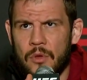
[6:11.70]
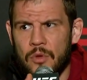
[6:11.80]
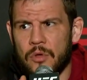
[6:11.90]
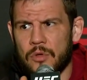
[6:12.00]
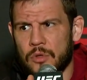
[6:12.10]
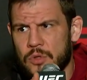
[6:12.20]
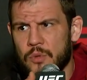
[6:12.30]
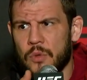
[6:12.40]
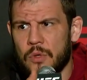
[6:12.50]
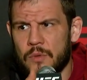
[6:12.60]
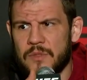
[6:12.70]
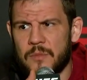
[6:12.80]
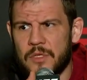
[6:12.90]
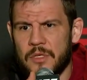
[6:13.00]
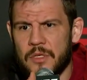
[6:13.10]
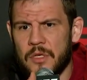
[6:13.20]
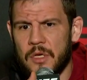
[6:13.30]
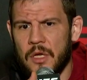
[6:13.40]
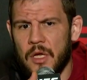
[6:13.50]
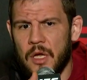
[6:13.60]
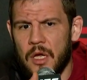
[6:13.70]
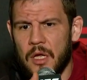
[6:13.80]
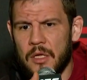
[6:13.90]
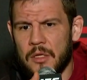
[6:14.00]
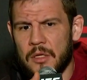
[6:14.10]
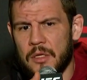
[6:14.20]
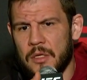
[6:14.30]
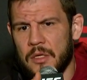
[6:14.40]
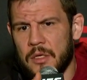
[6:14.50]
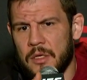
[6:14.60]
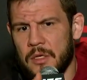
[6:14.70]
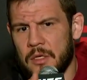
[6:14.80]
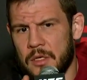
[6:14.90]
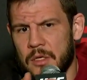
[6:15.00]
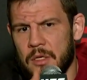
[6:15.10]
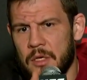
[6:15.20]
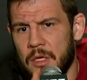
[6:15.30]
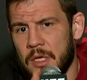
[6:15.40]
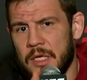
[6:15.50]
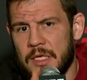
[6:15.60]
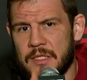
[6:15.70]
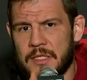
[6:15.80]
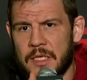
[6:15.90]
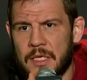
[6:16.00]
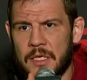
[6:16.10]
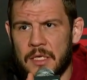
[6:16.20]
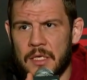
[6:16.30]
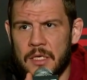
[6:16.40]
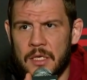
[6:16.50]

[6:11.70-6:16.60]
Doctors work with me, and he say,